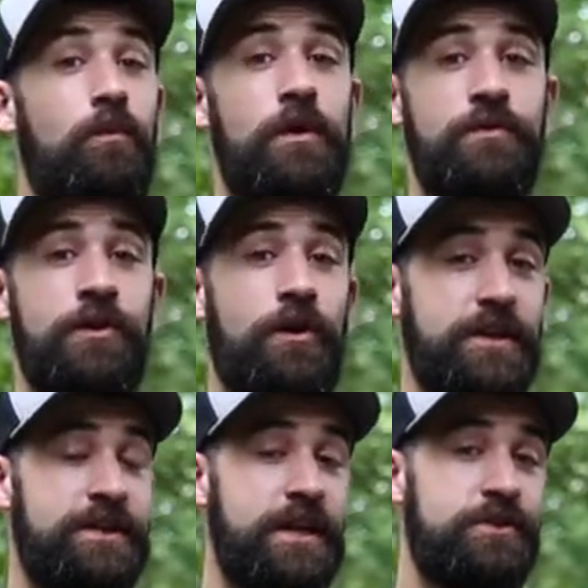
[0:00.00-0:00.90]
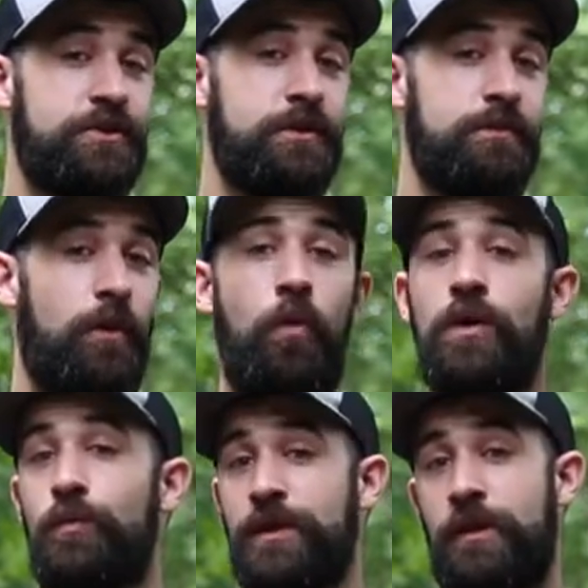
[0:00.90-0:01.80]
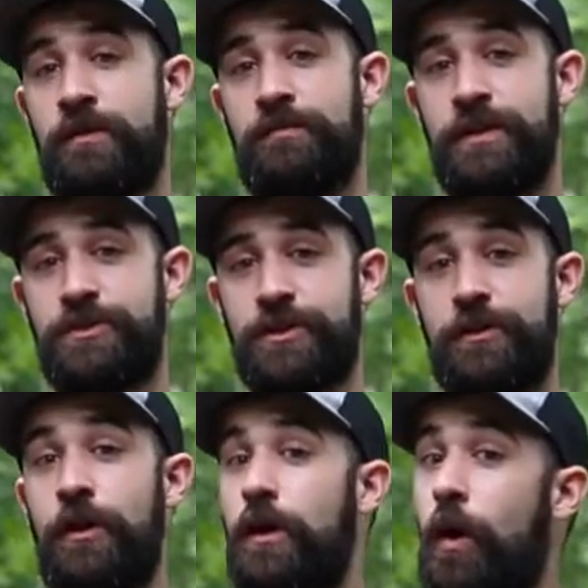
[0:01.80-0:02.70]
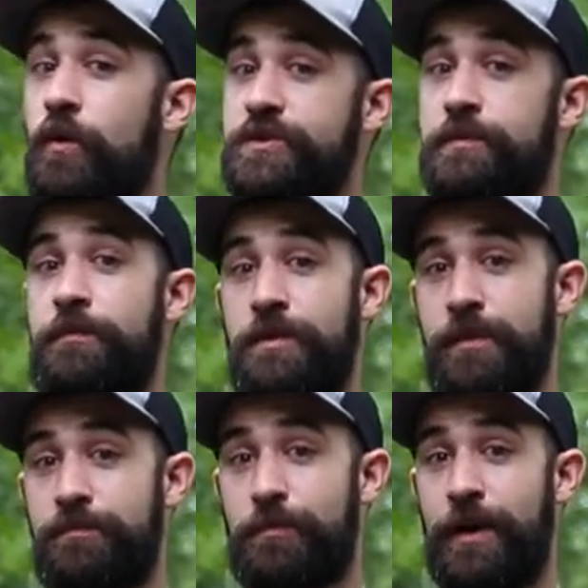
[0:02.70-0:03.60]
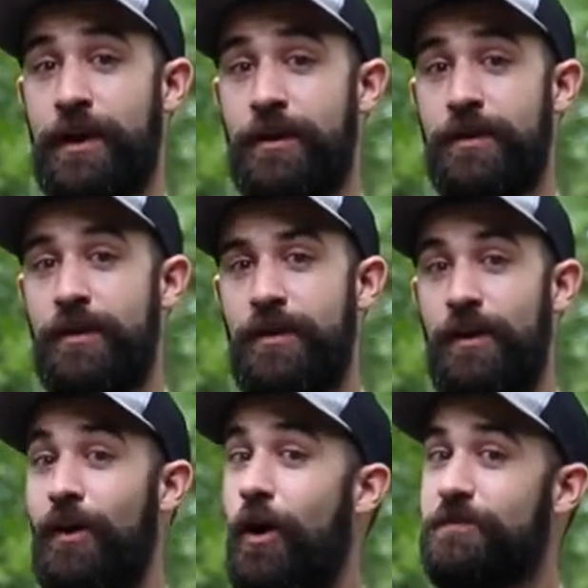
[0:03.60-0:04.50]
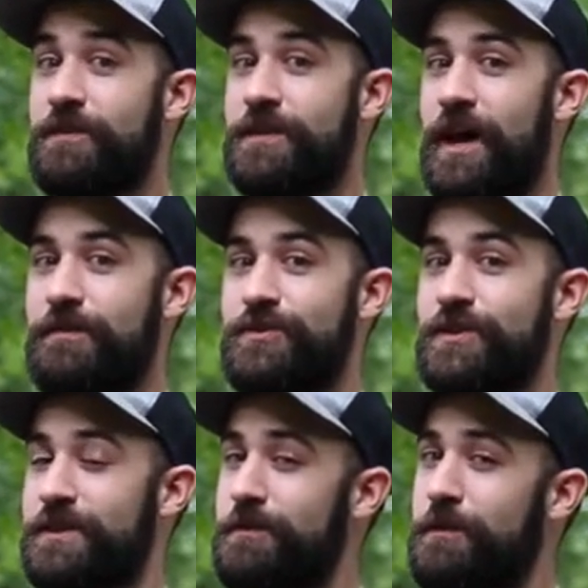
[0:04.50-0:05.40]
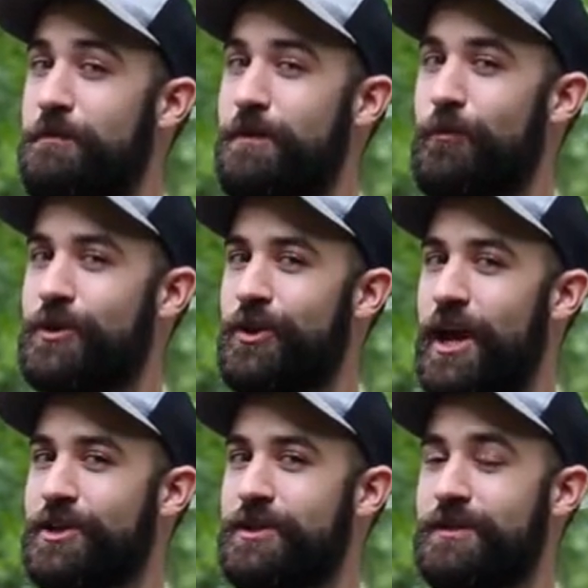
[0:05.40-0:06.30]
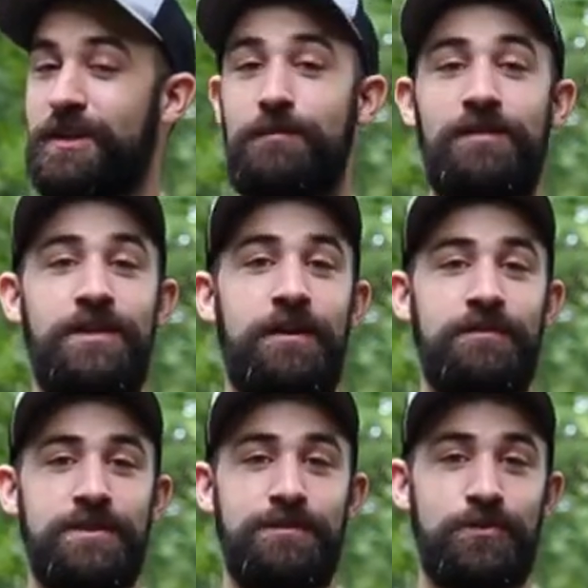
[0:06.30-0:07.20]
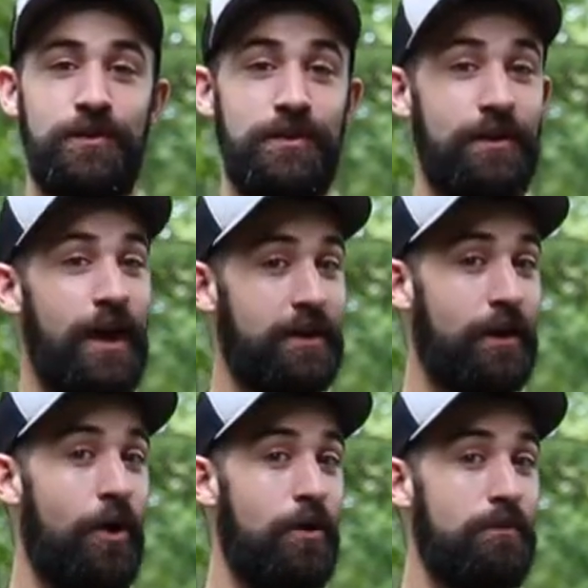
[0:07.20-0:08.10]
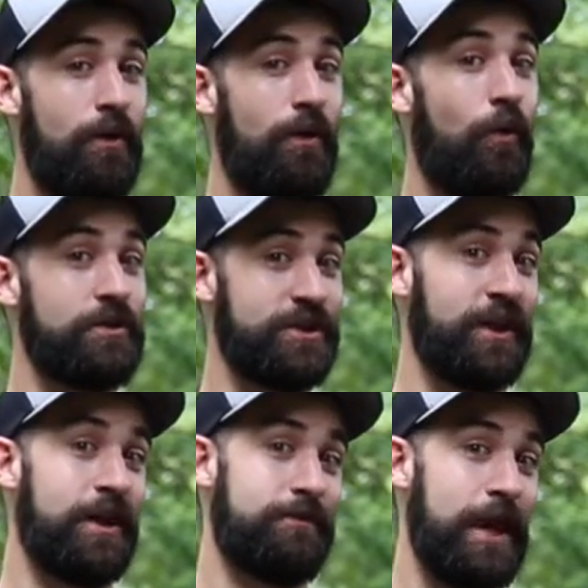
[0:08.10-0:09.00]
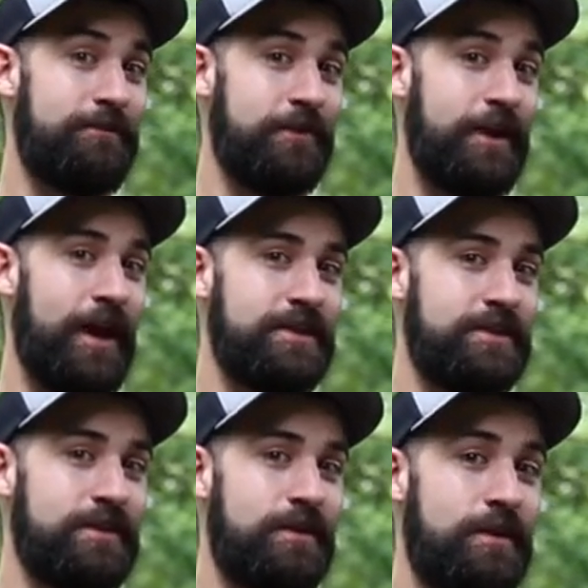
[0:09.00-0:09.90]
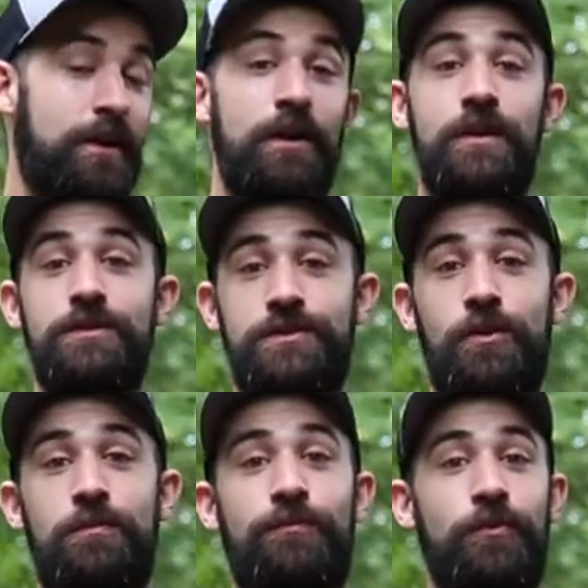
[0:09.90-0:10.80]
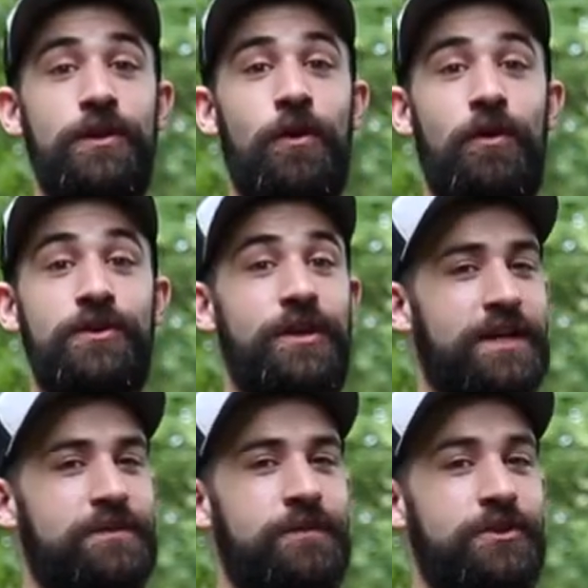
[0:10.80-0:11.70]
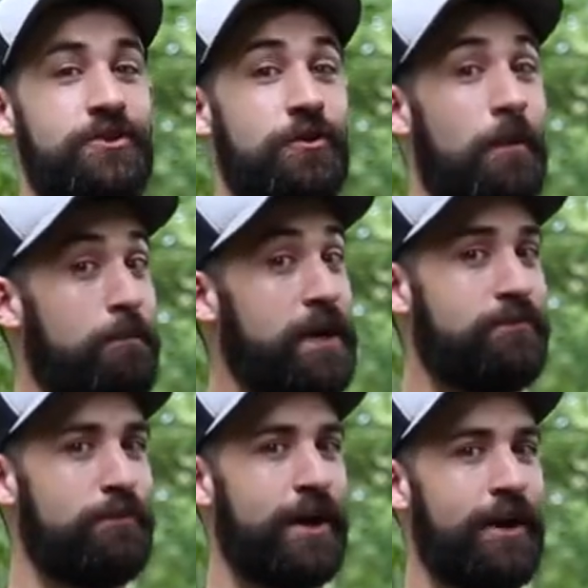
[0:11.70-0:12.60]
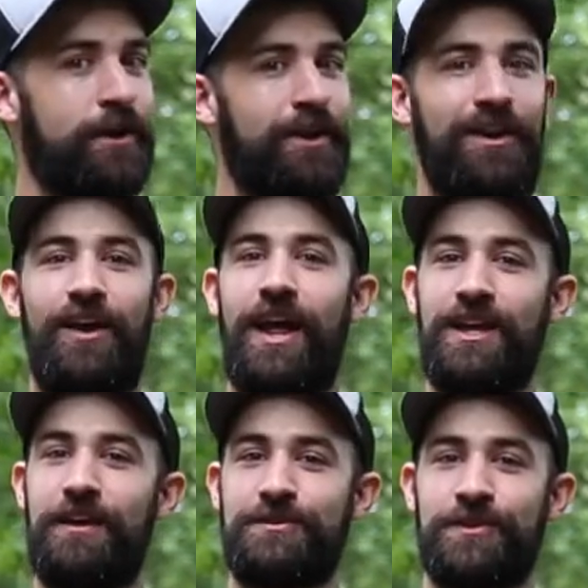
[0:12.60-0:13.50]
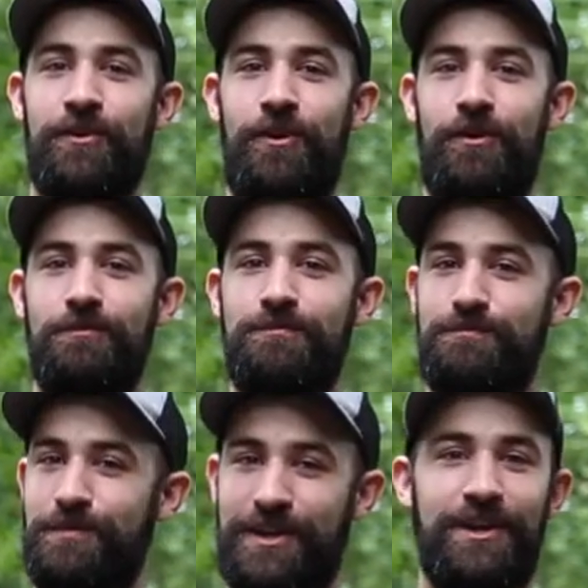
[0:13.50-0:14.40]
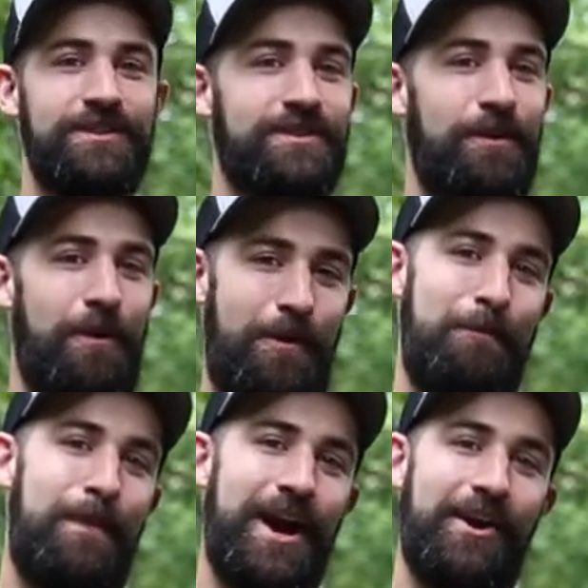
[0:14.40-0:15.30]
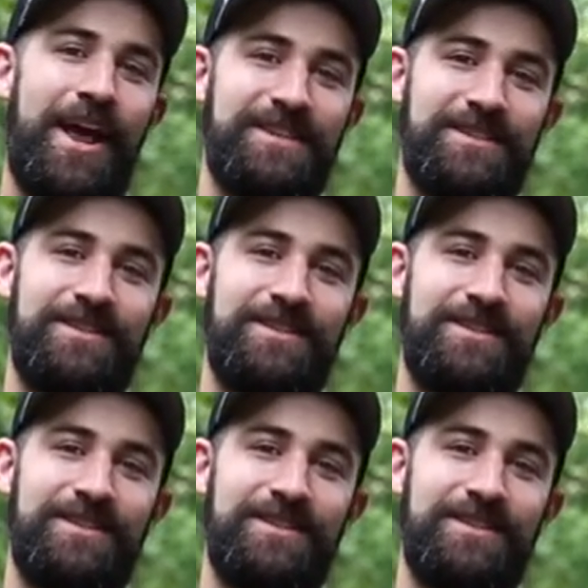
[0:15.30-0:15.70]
Whether you're on a day trip or a week-long adventure, always remember to be prepared oftentimes just a little bit more traction can mean the difference between heading home or setting up camp for the night. So before you go on your next adventure, be prepared and give us a call because Meyer has